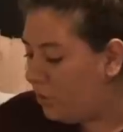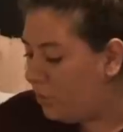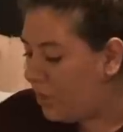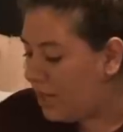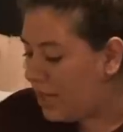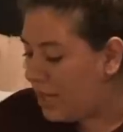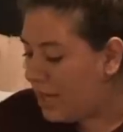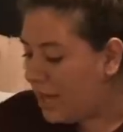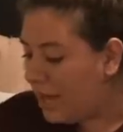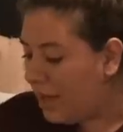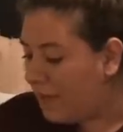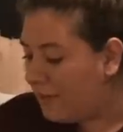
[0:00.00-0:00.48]

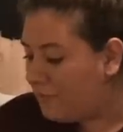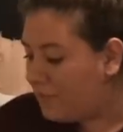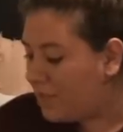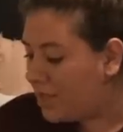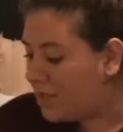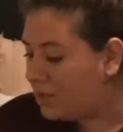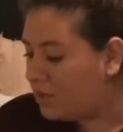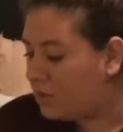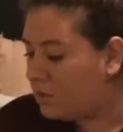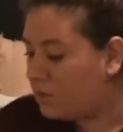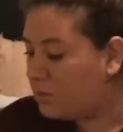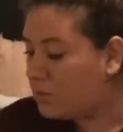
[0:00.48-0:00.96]
we have
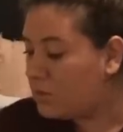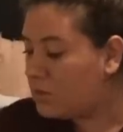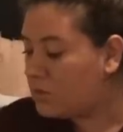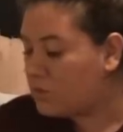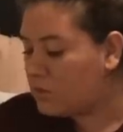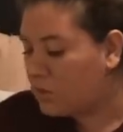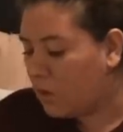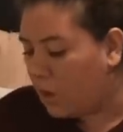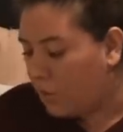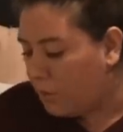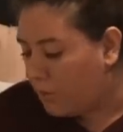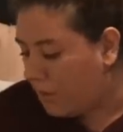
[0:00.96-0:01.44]
been through
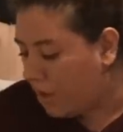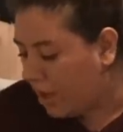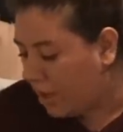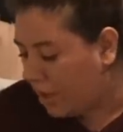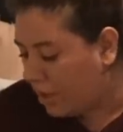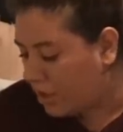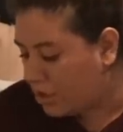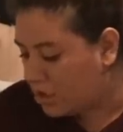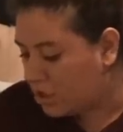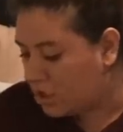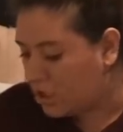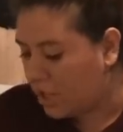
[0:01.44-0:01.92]
so
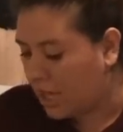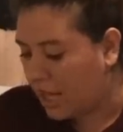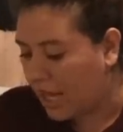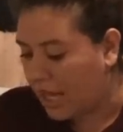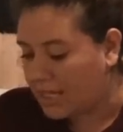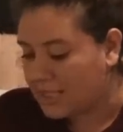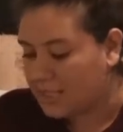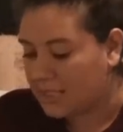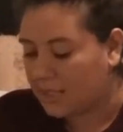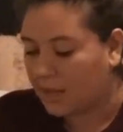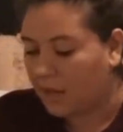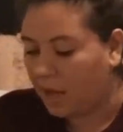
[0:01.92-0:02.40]
much
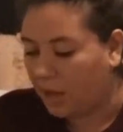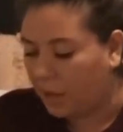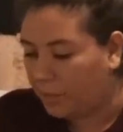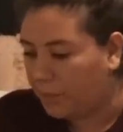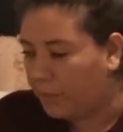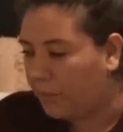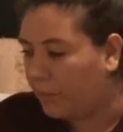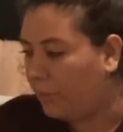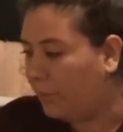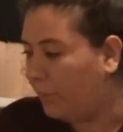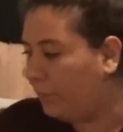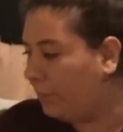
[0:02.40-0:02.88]
as a
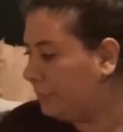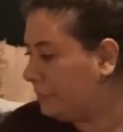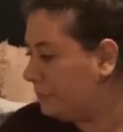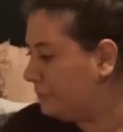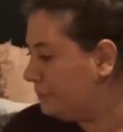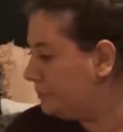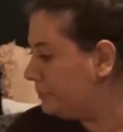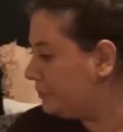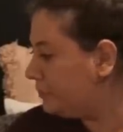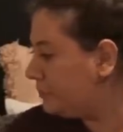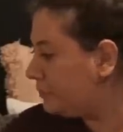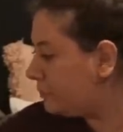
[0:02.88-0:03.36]
couple
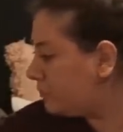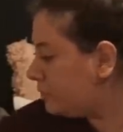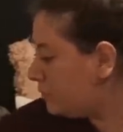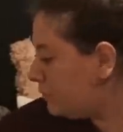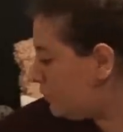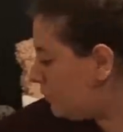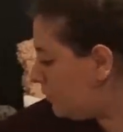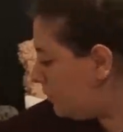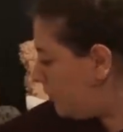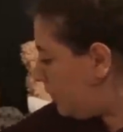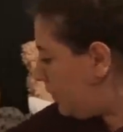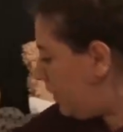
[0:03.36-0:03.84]

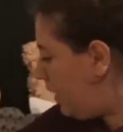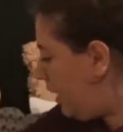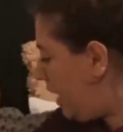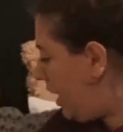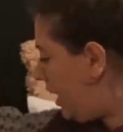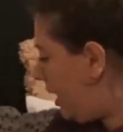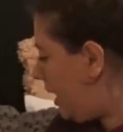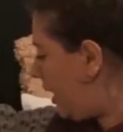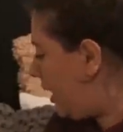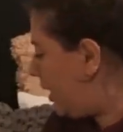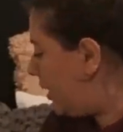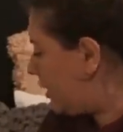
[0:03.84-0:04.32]

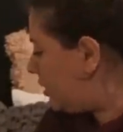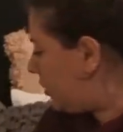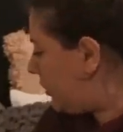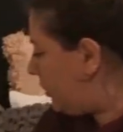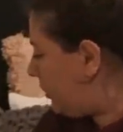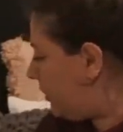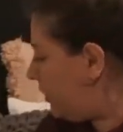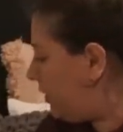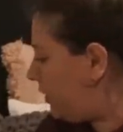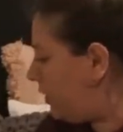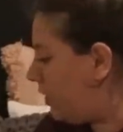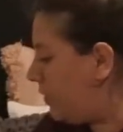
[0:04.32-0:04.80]
and
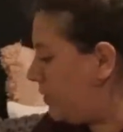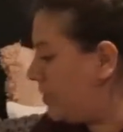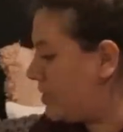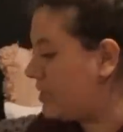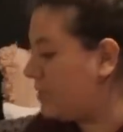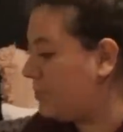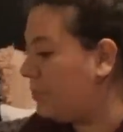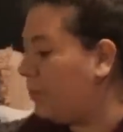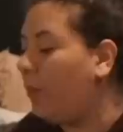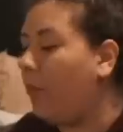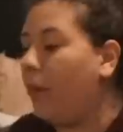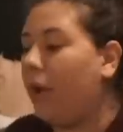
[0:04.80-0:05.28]
there
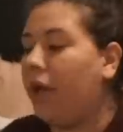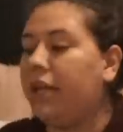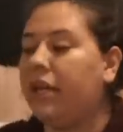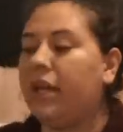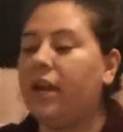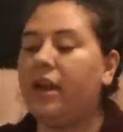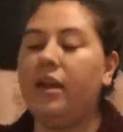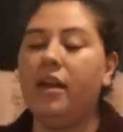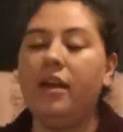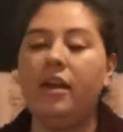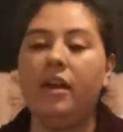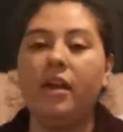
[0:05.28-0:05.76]
was a
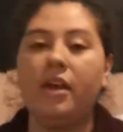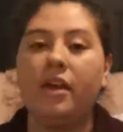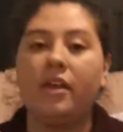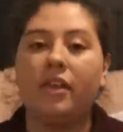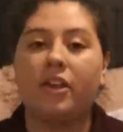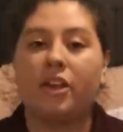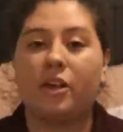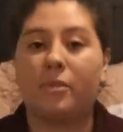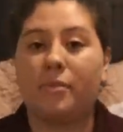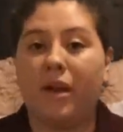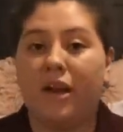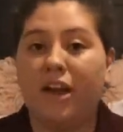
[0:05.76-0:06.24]
point
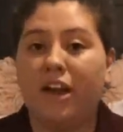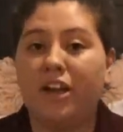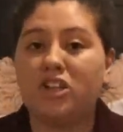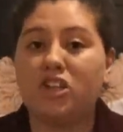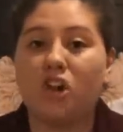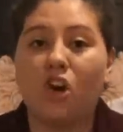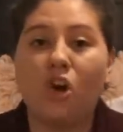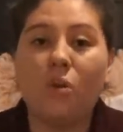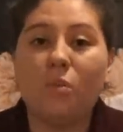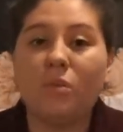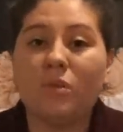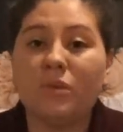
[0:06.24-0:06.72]
that our marriage
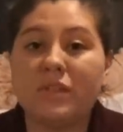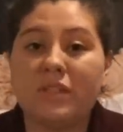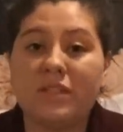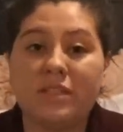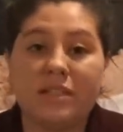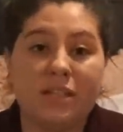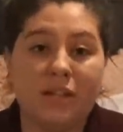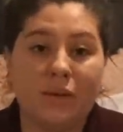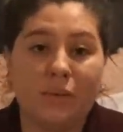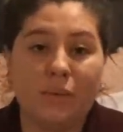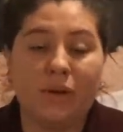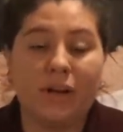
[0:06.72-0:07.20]
almost
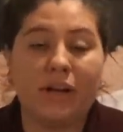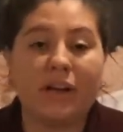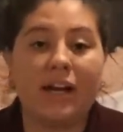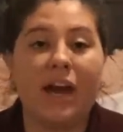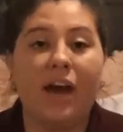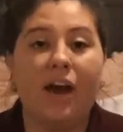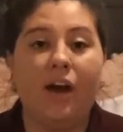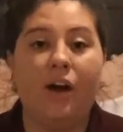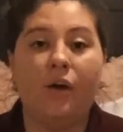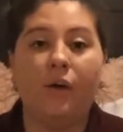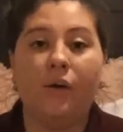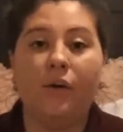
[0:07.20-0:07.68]
didn't work
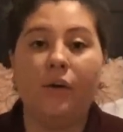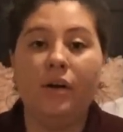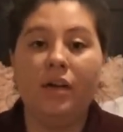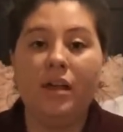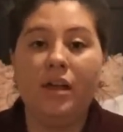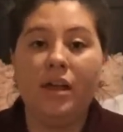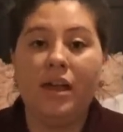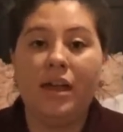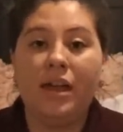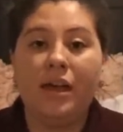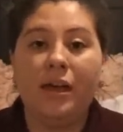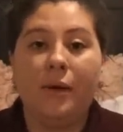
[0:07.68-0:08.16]
out
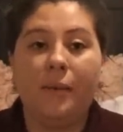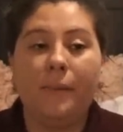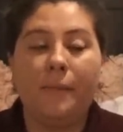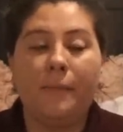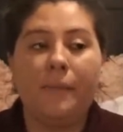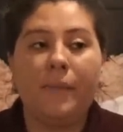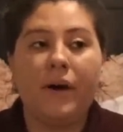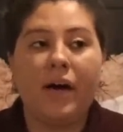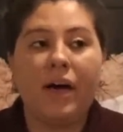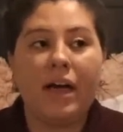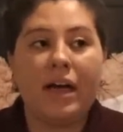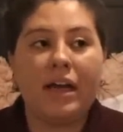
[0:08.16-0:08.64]

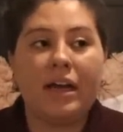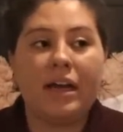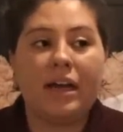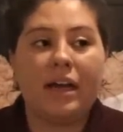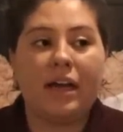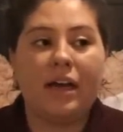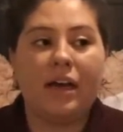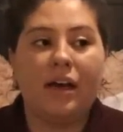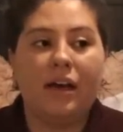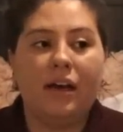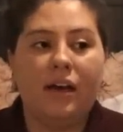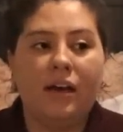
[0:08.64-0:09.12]
but
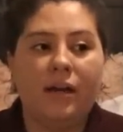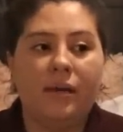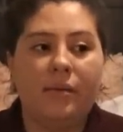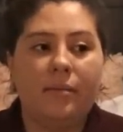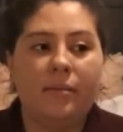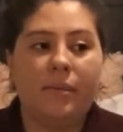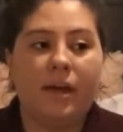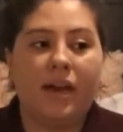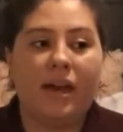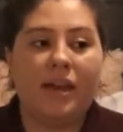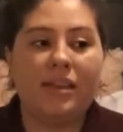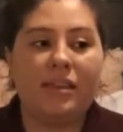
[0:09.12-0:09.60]

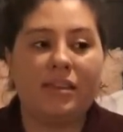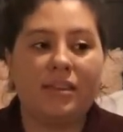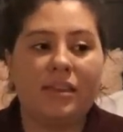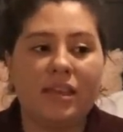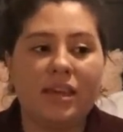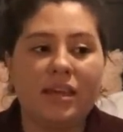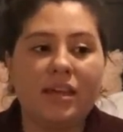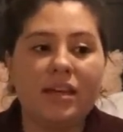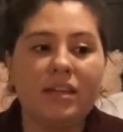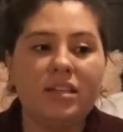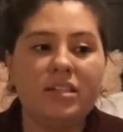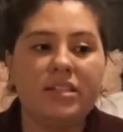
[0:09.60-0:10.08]
um, I
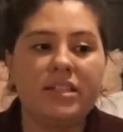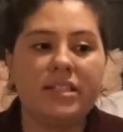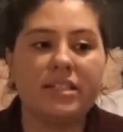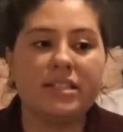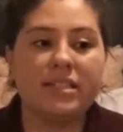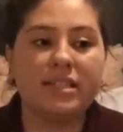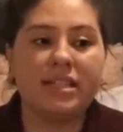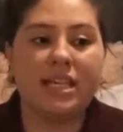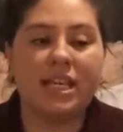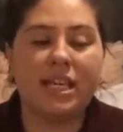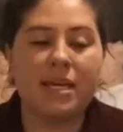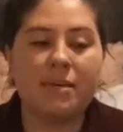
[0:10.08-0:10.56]
think
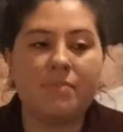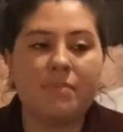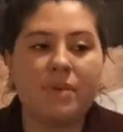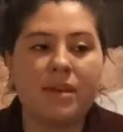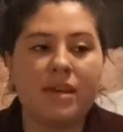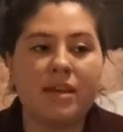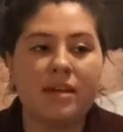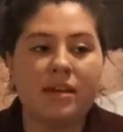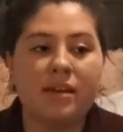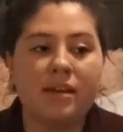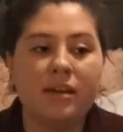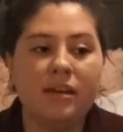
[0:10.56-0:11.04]
just
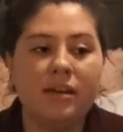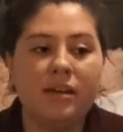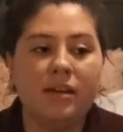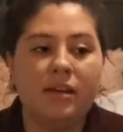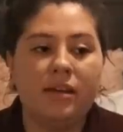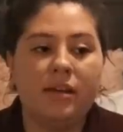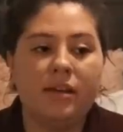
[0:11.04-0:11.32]
keeping